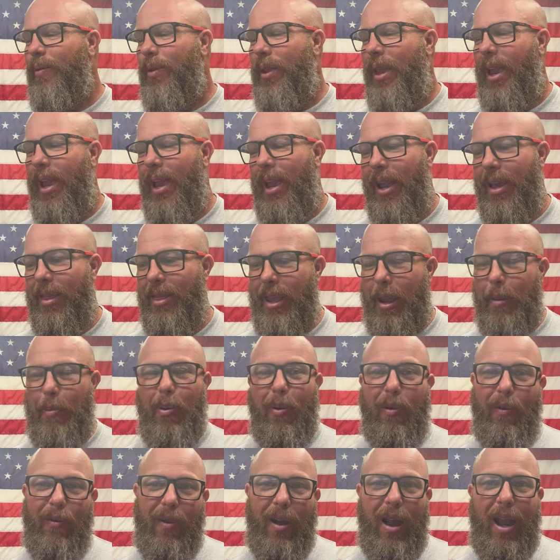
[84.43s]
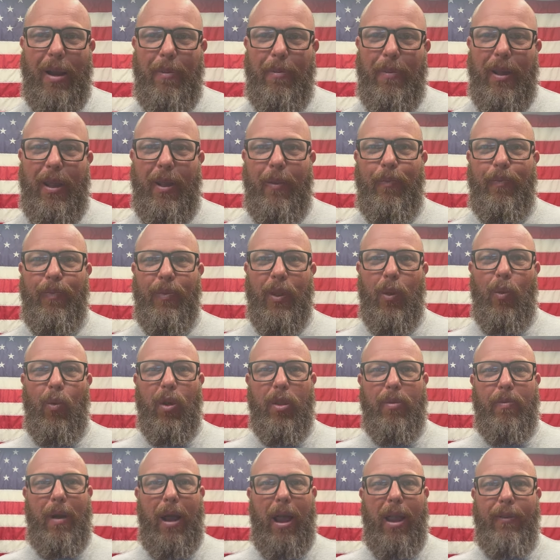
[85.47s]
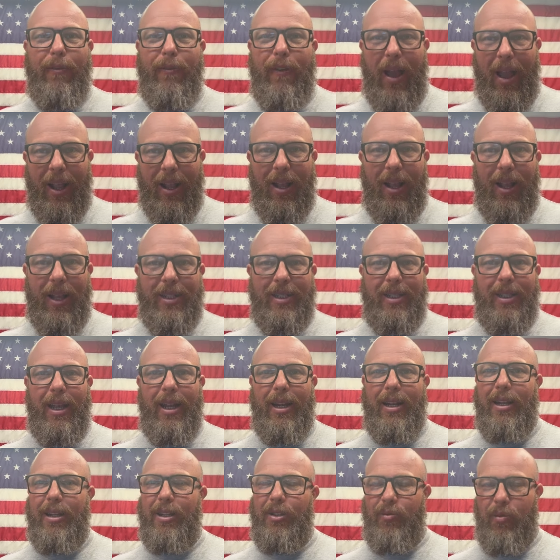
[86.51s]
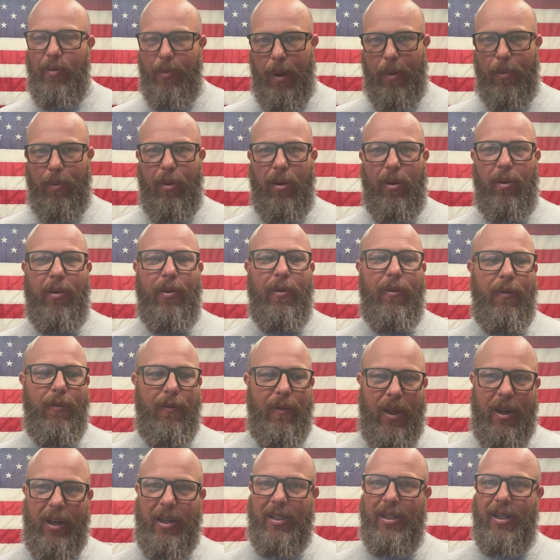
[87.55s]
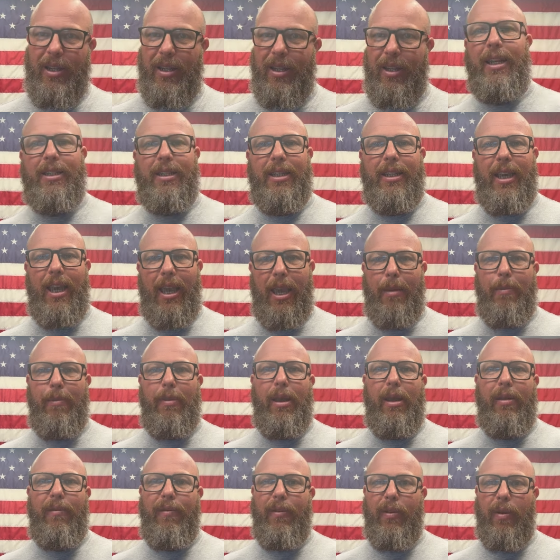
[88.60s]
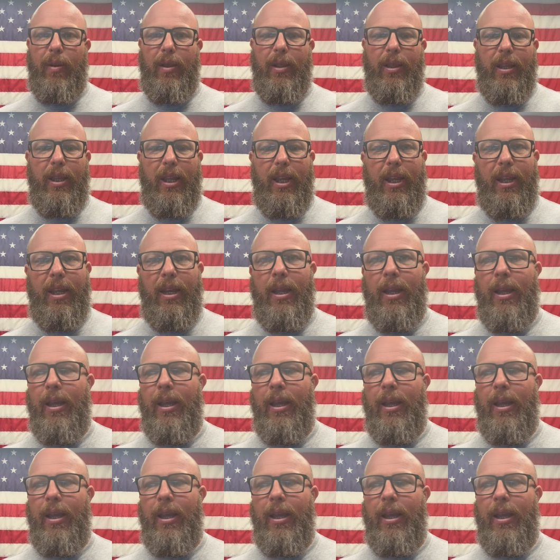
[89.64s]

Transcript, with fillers: and they provide me with my fat content because remember, venison, it's a game meat, very lean.